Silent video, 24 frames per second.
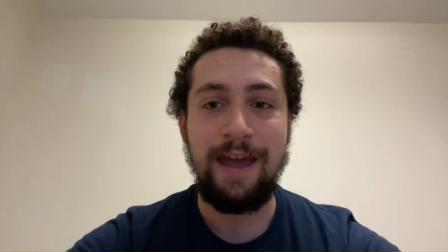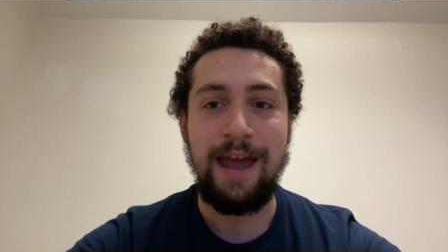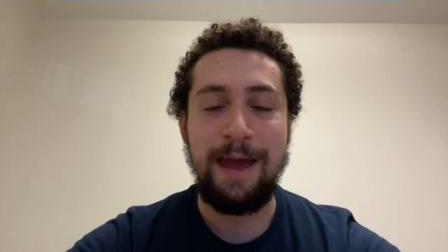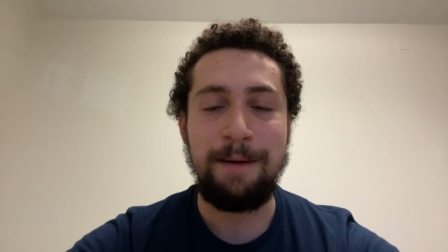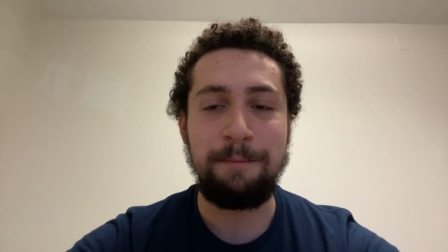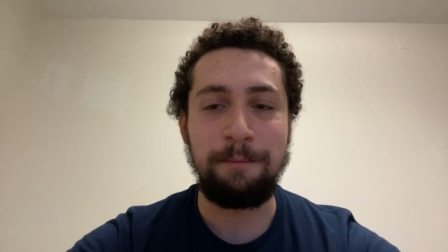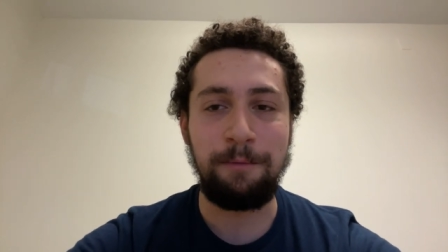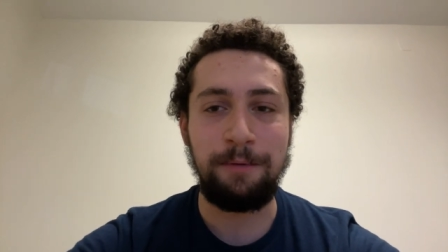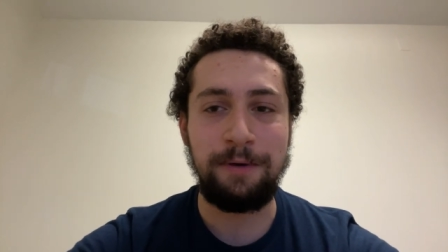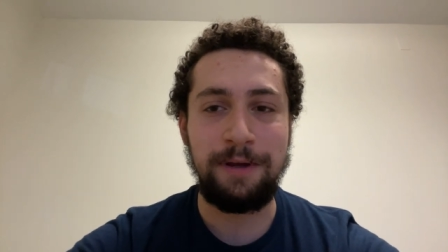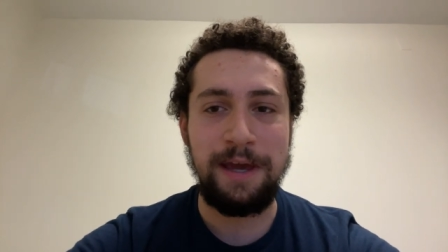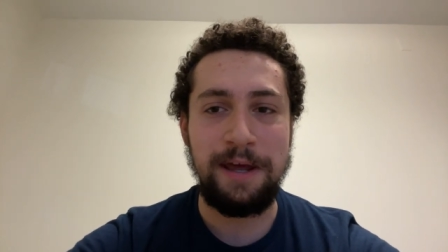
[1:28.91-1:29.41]

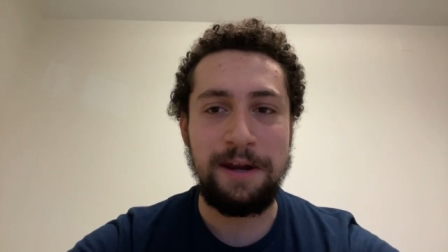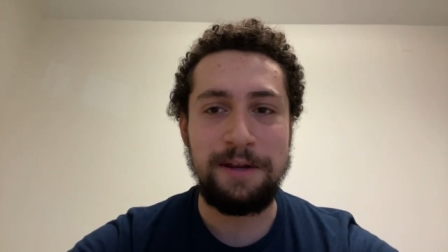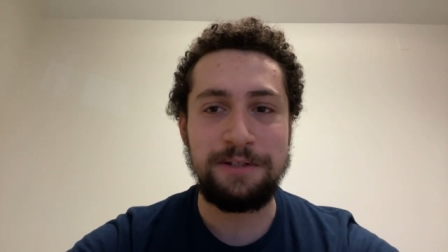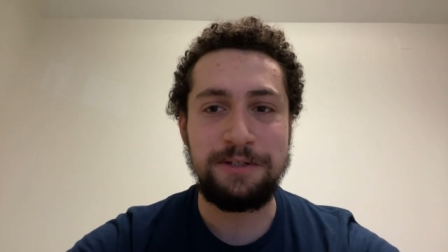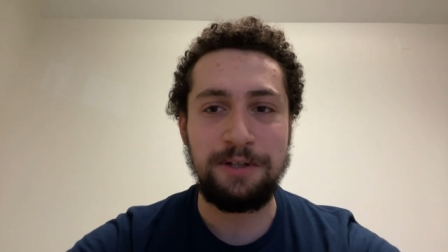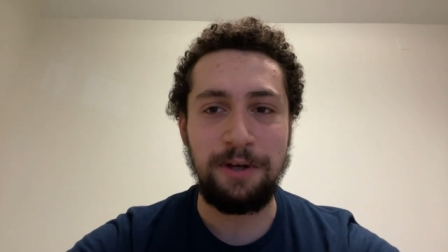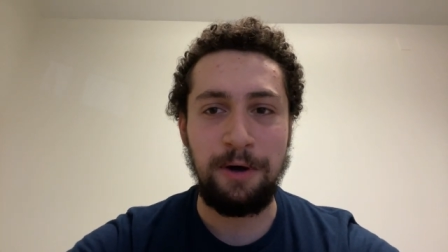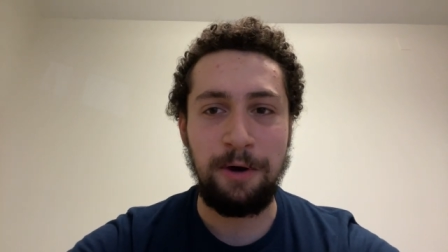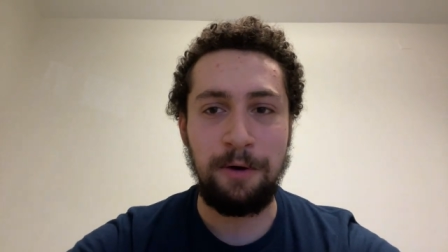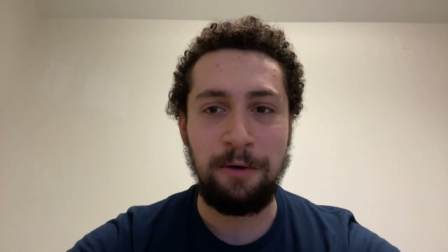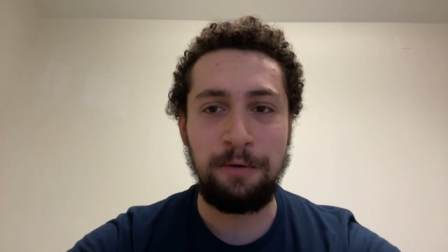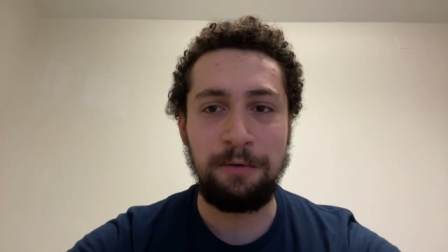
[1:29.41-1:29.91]
and will get
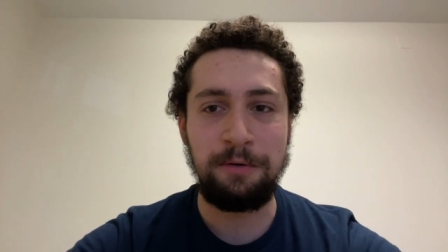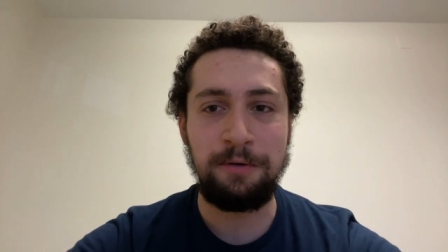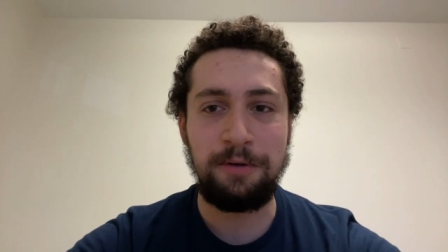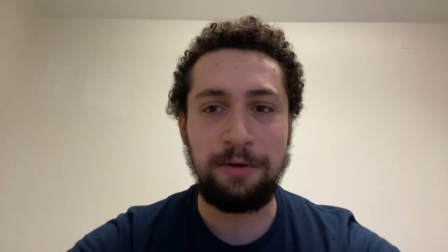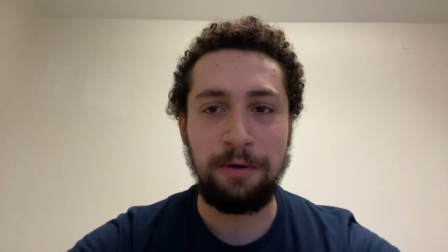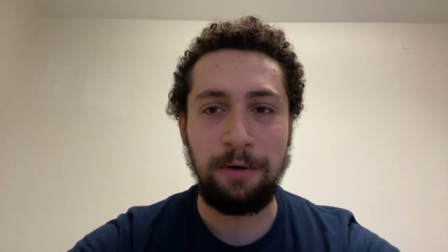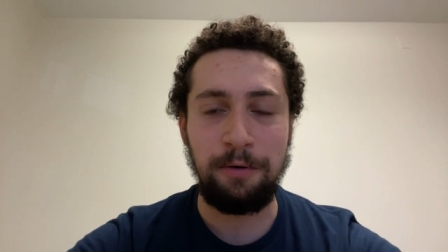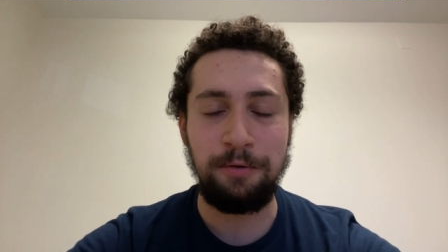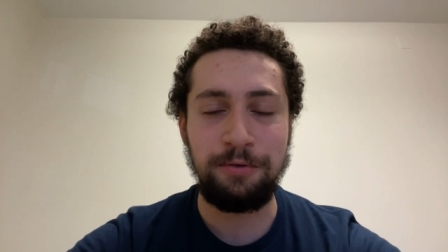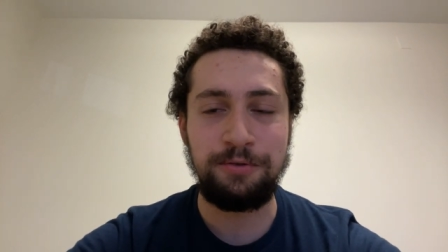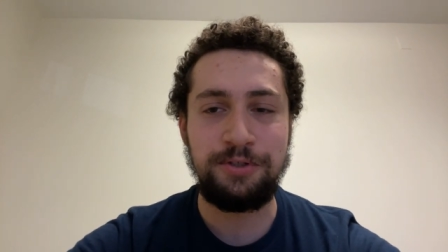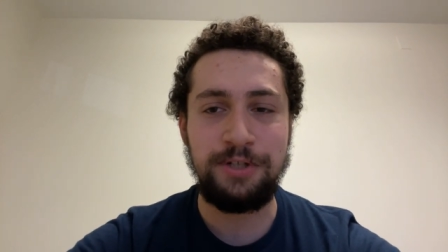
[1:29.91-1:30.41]
his own
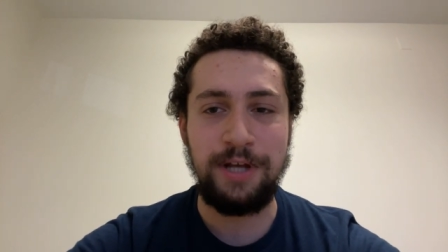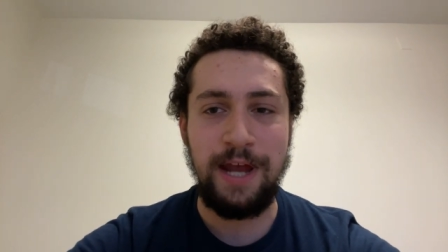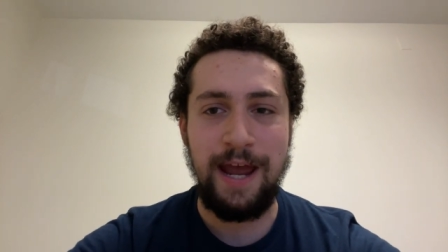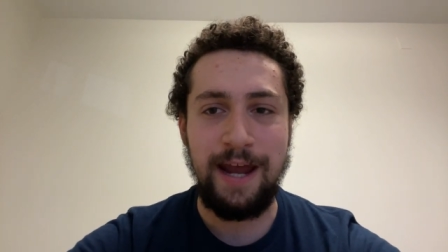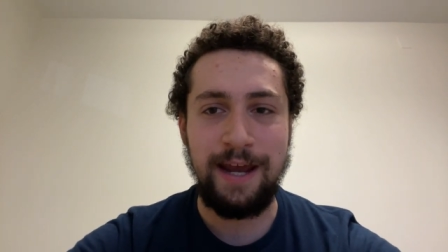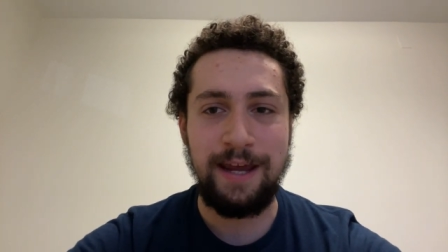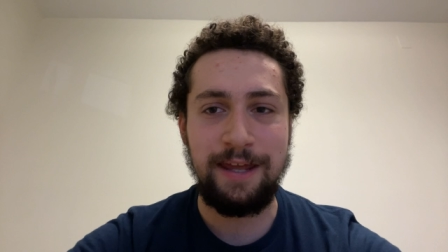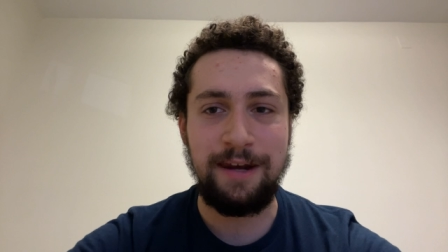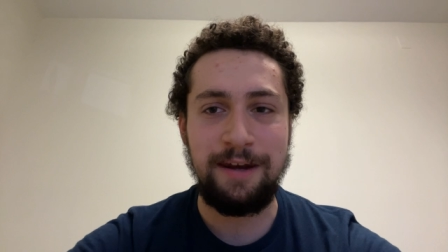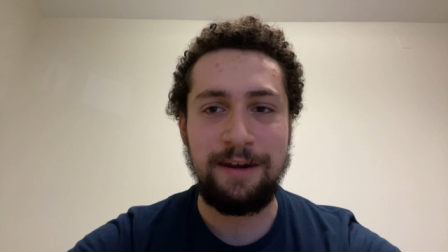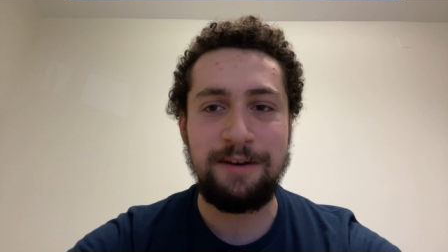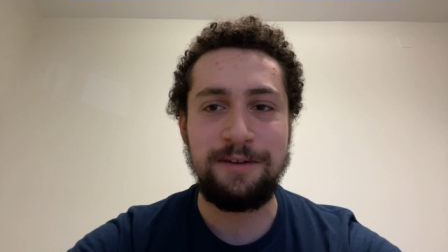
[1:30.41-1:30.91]
gold
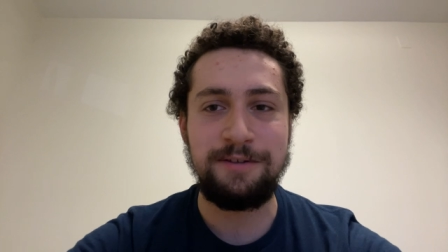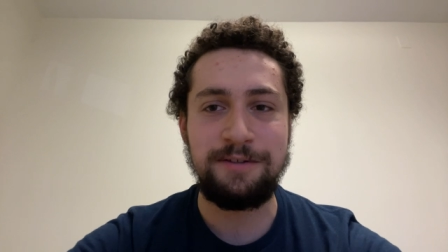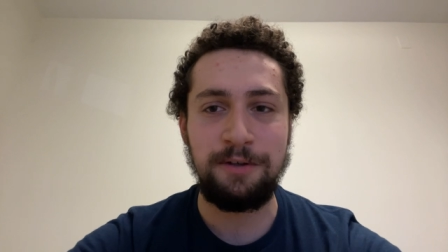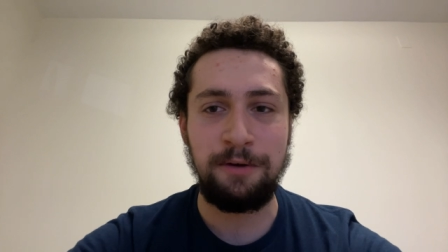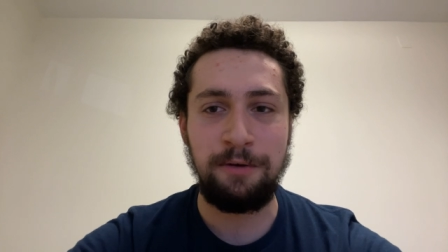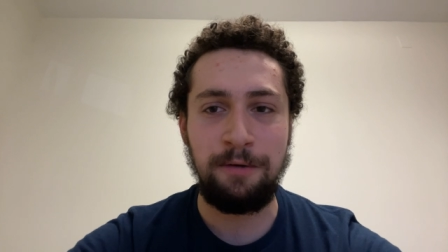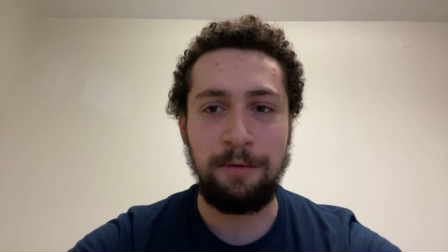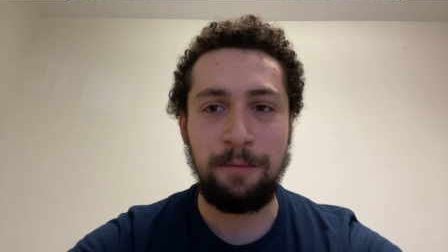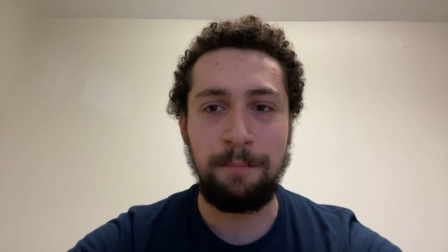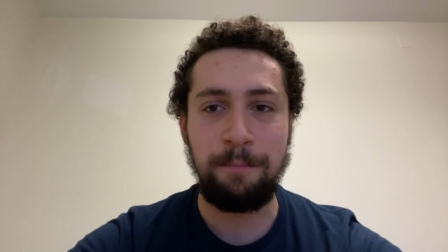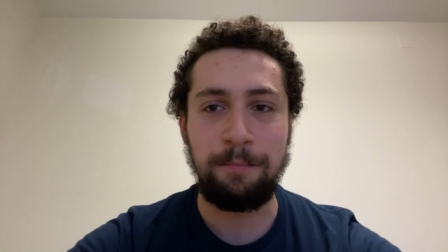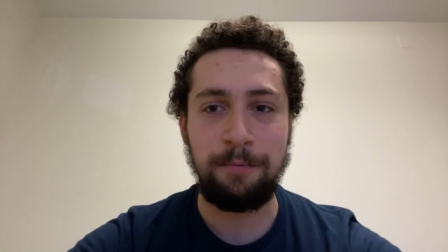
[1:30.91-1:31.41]
jacket and his
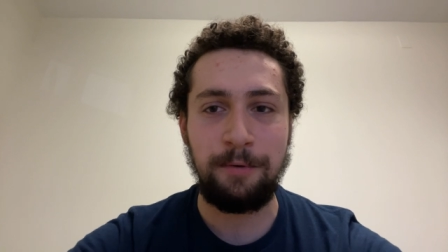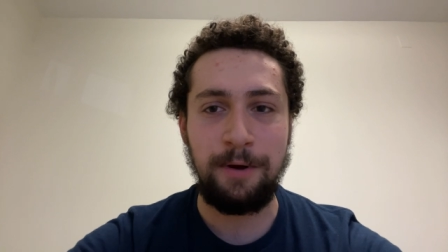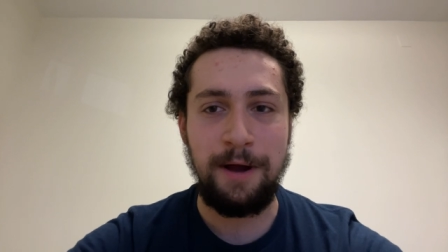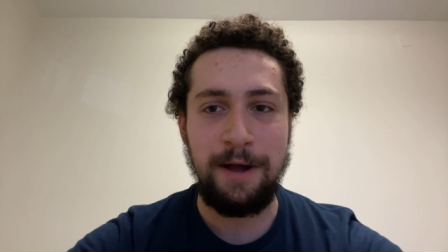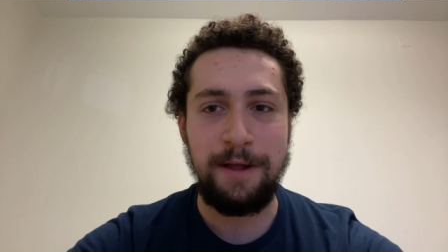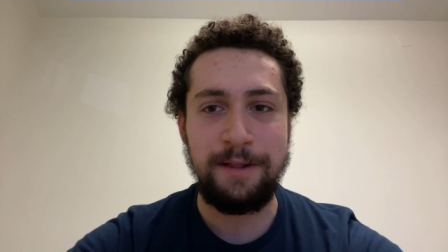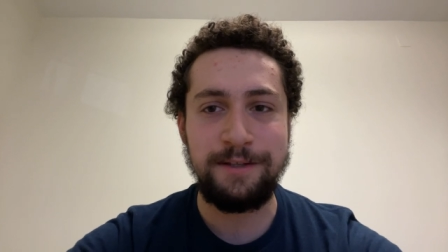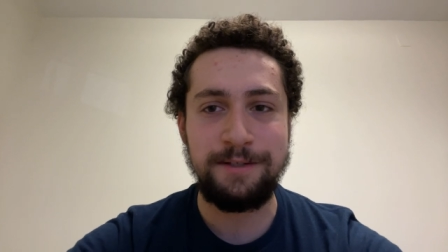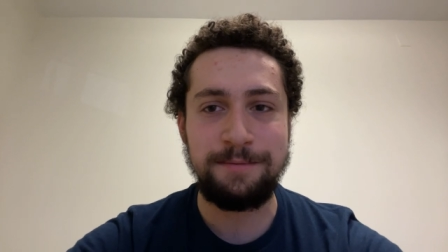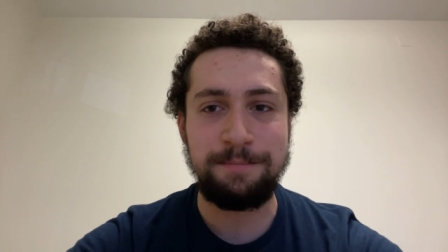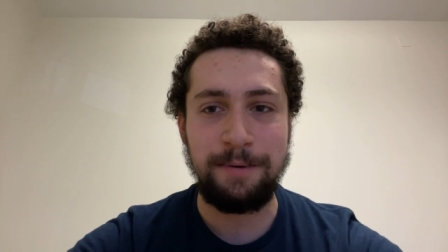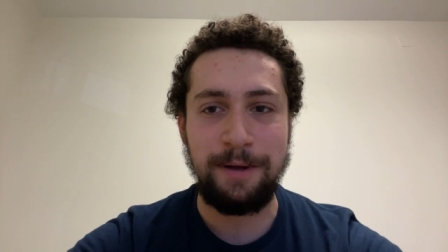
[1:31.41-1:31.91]
own
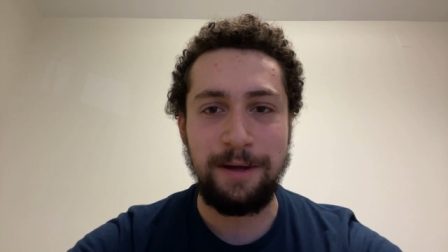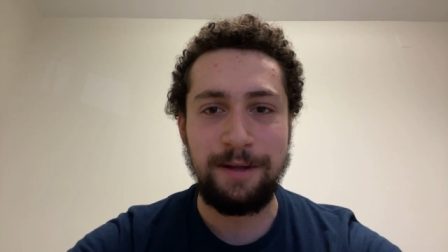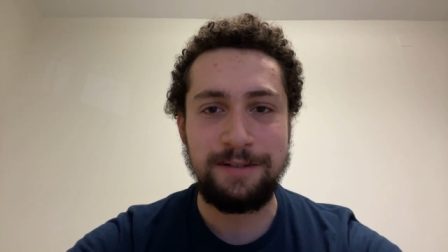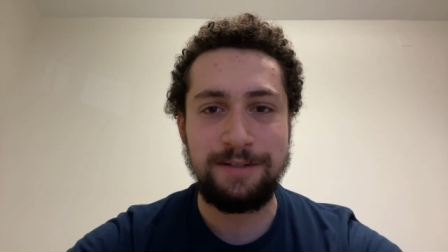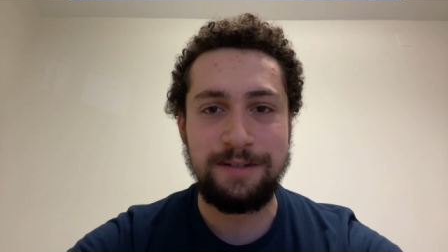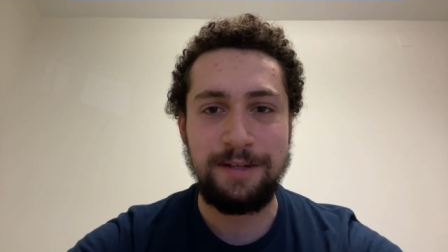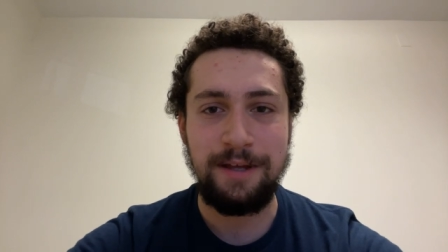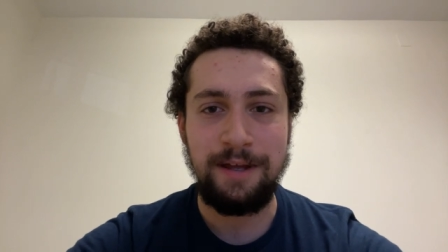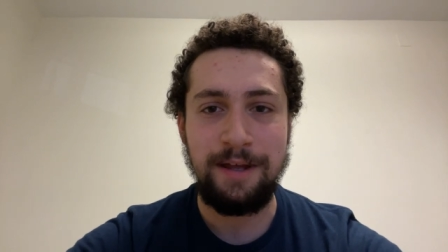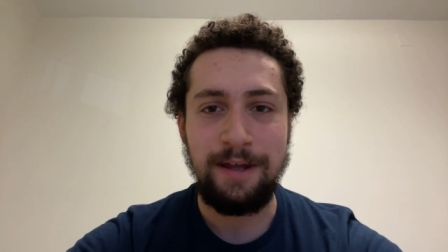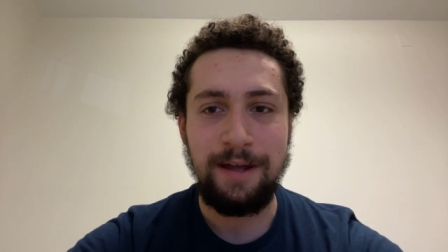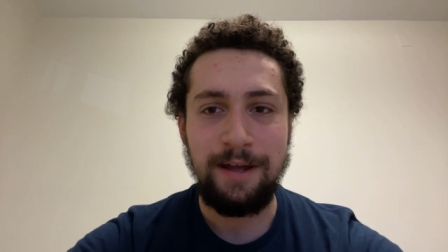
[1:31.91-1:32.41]
bronze
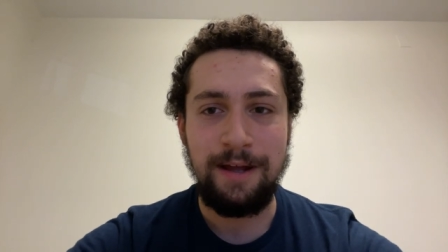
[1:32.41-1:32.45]
bust